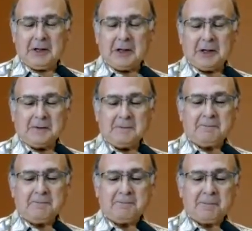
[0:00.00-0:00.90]

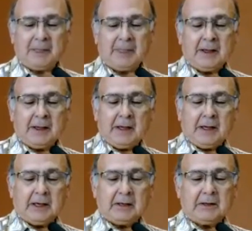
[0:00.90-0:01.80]
Um,
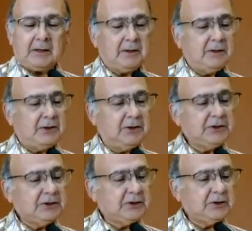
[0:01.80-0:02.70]
and
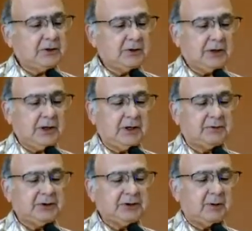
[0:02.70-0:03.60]
this kind
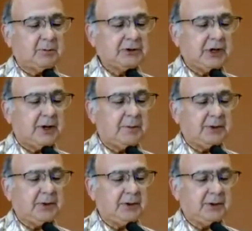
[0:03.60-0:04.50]
of sums
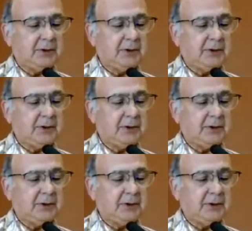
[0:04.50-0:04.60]
up